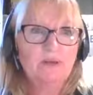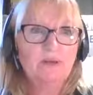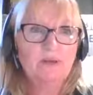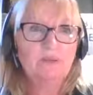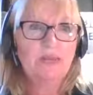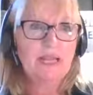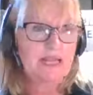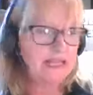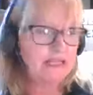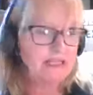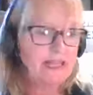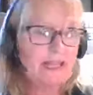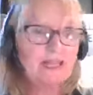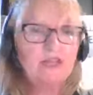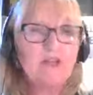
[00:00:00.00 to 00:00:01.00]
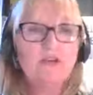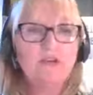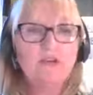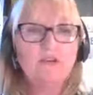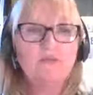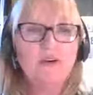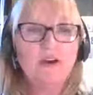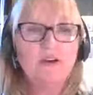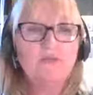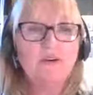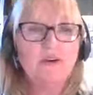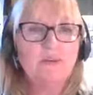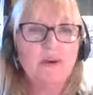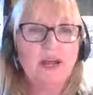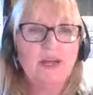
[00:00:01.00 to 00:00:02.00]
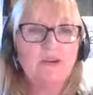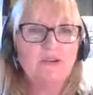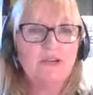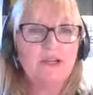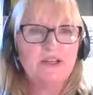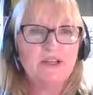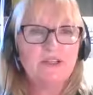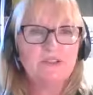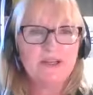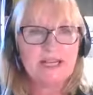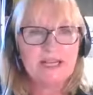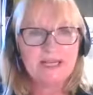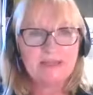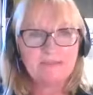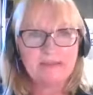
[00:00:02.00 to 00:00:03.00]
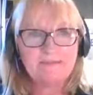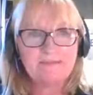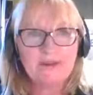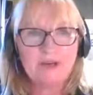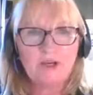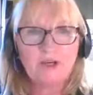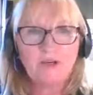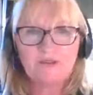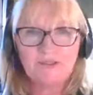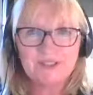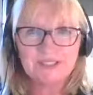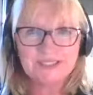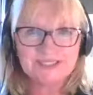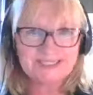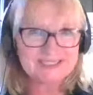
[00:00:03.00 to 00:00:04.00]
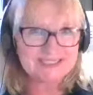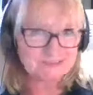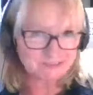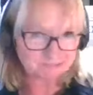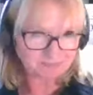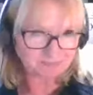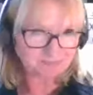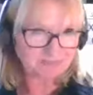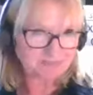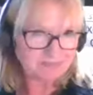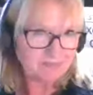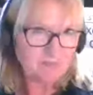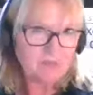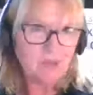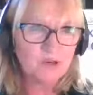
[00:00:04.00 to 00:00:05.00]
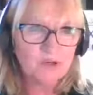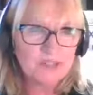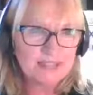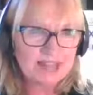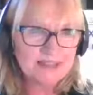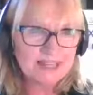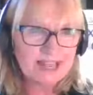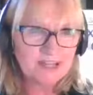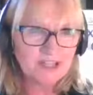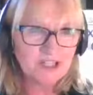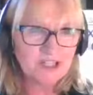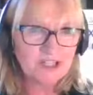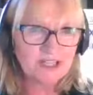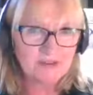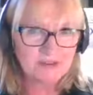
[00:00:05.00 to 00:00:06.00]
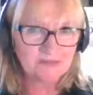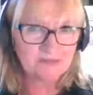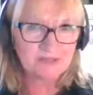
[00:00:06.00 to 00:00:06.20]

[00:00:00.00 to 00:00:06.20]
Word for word: Well, Mick, is that you doing very, very well, or are you being being very confident, or is that the actual lyric